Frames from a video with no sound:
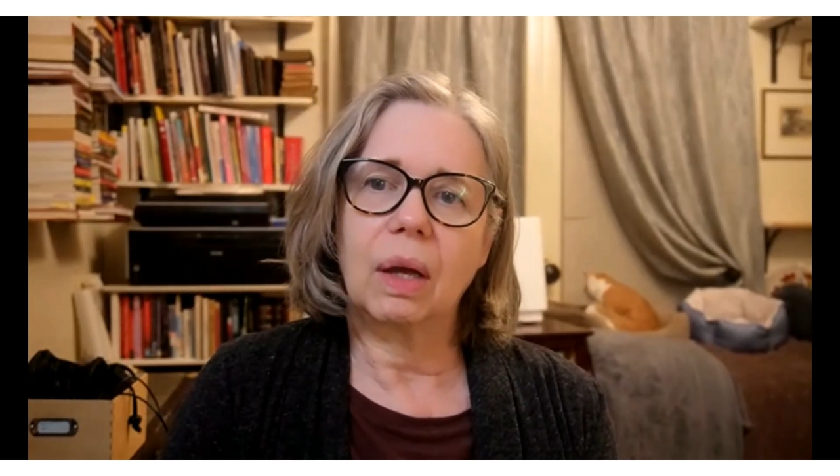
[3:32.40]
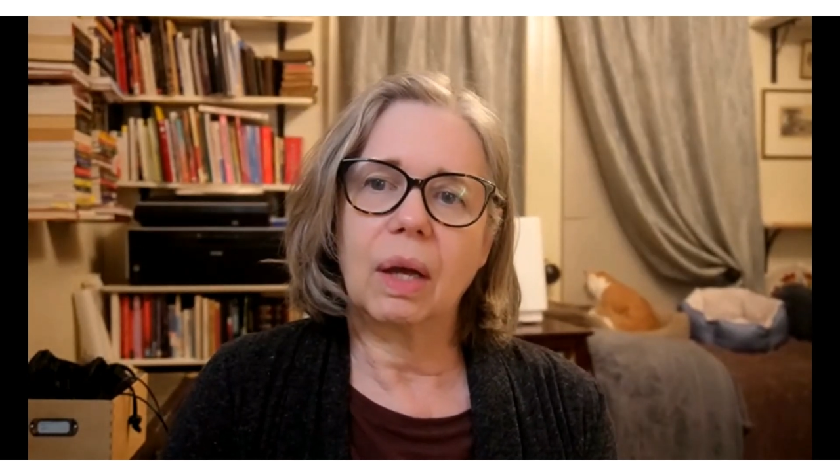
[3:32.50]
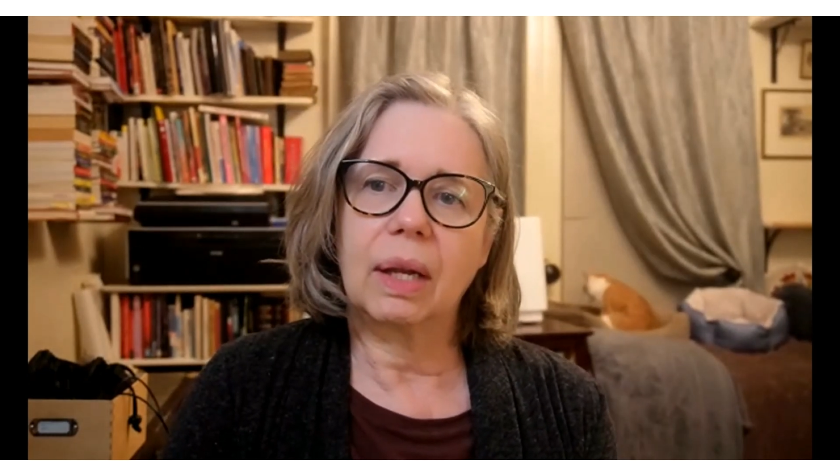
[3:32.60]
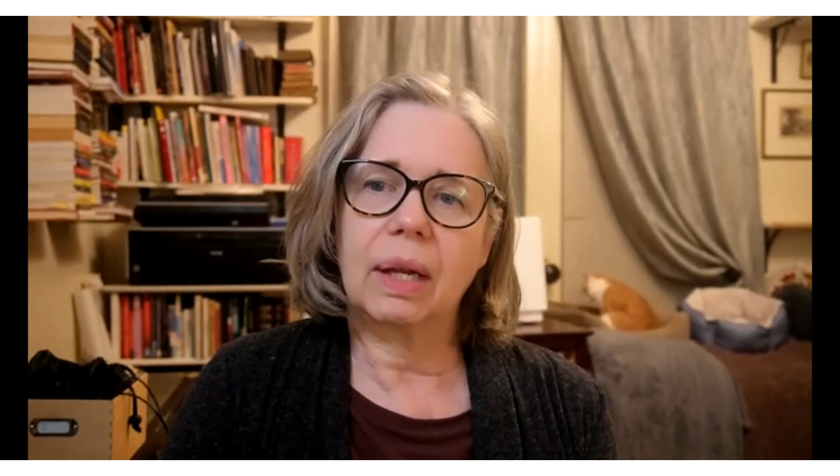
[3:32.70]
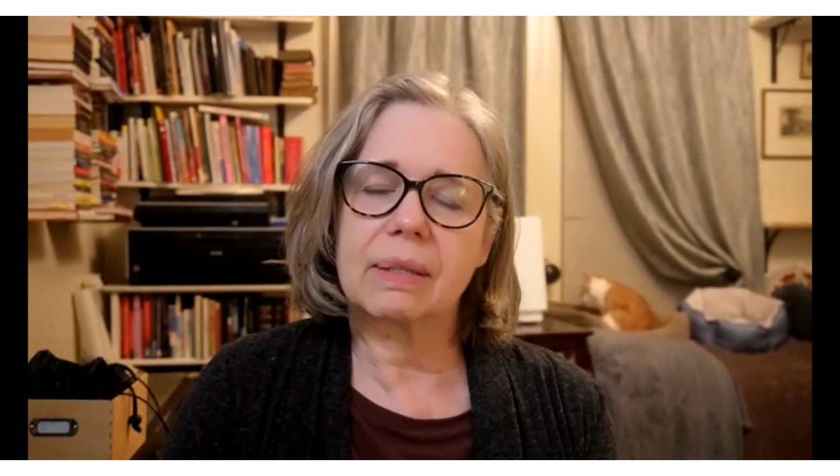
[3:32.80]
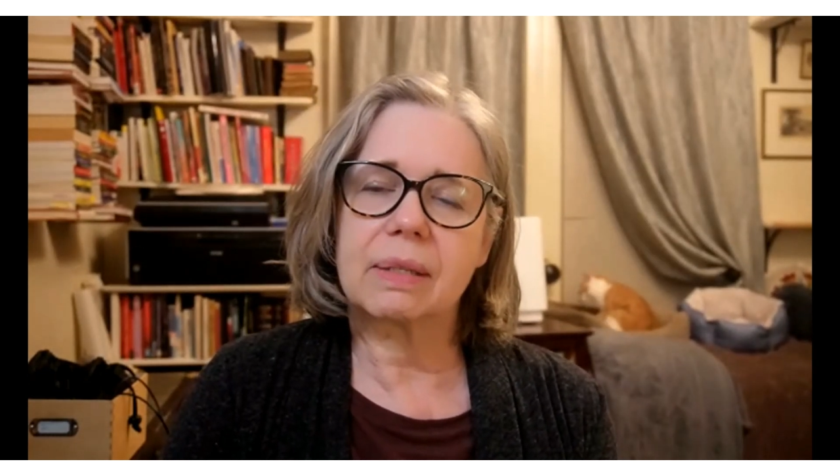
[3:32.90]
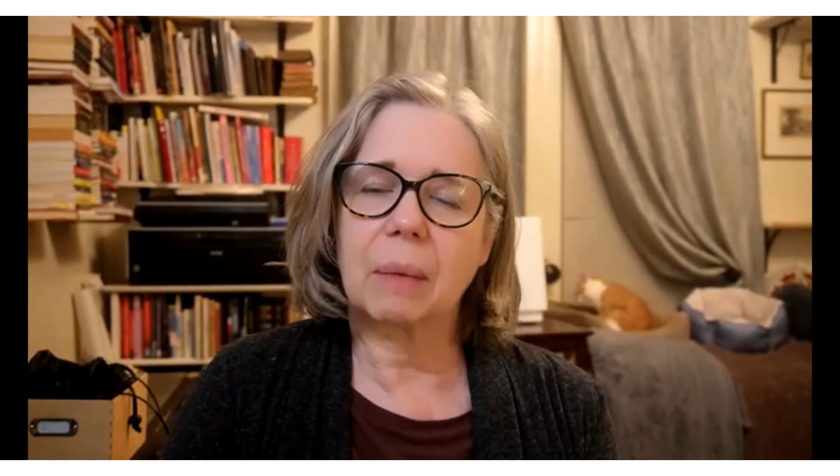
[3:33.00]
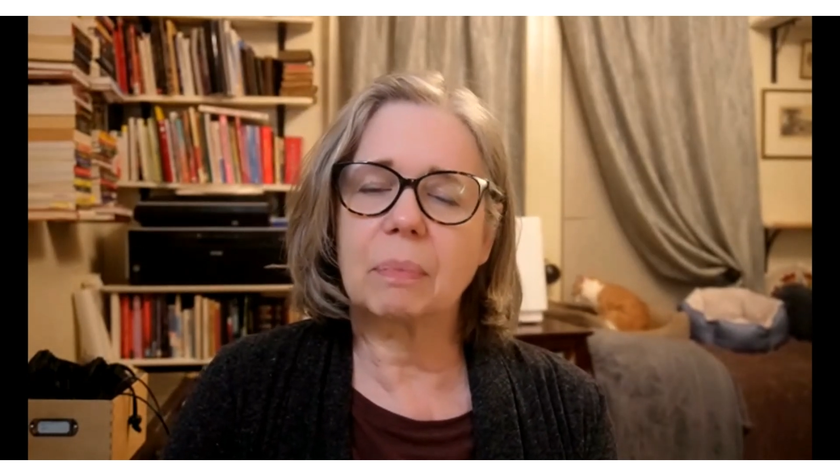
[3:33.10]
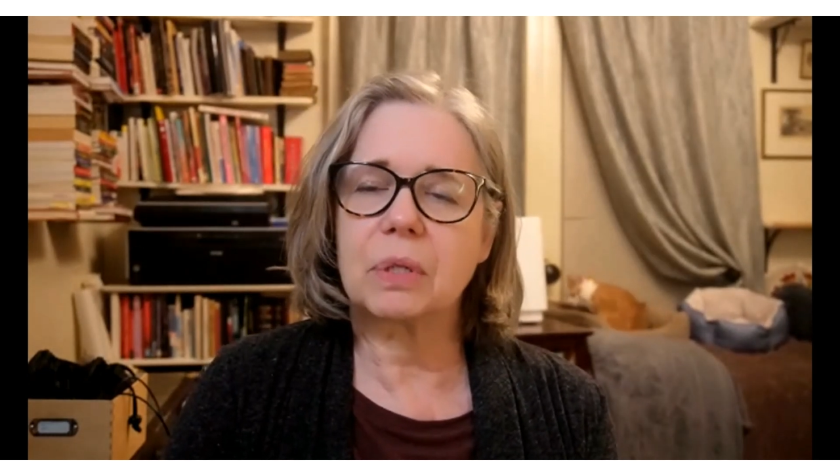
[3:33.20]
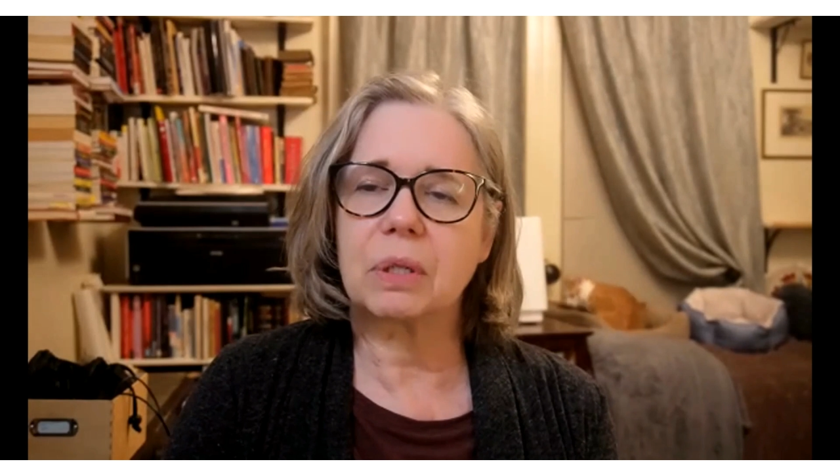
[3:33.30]
an
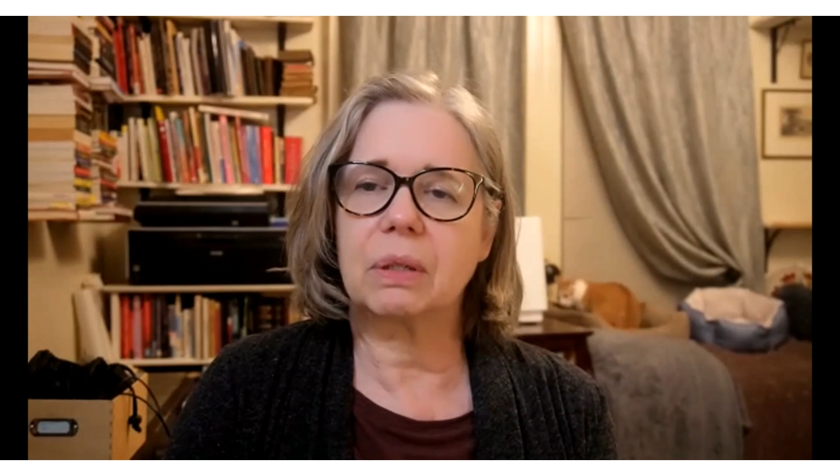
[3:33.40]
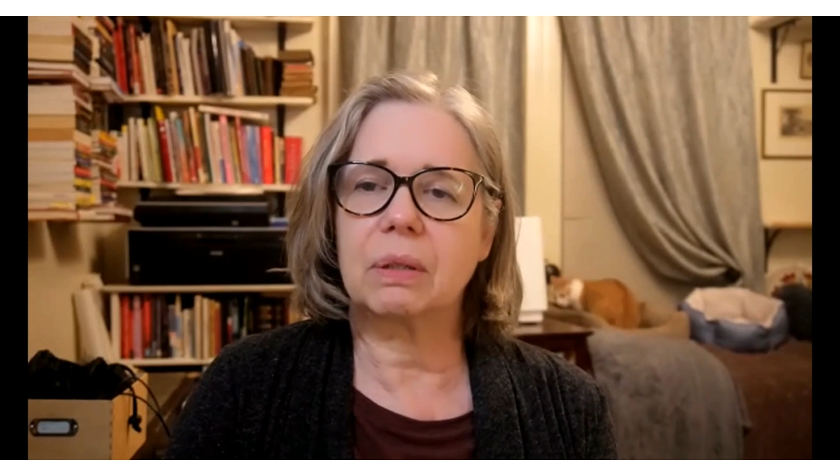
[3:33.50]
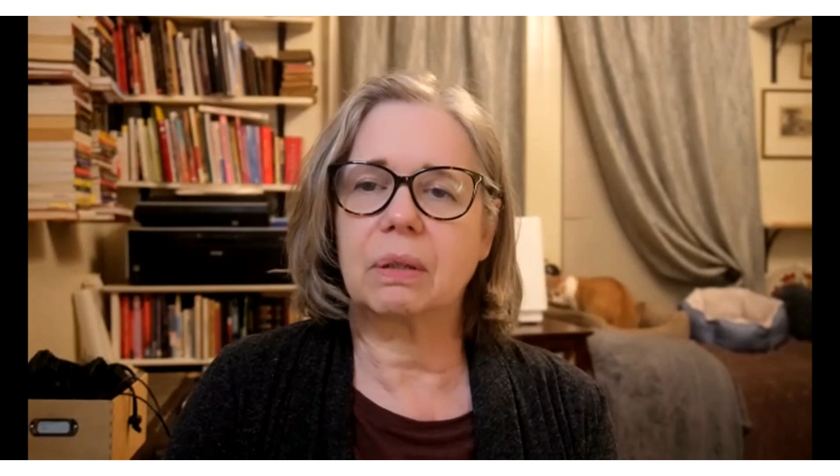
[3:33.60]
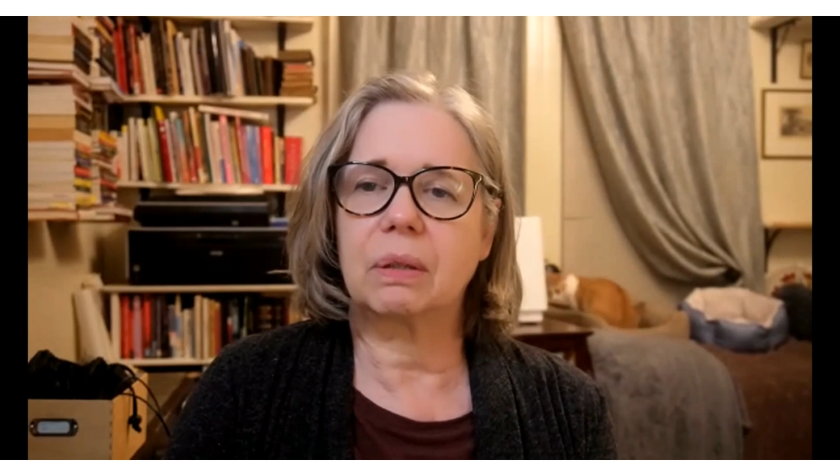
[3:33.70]
accepted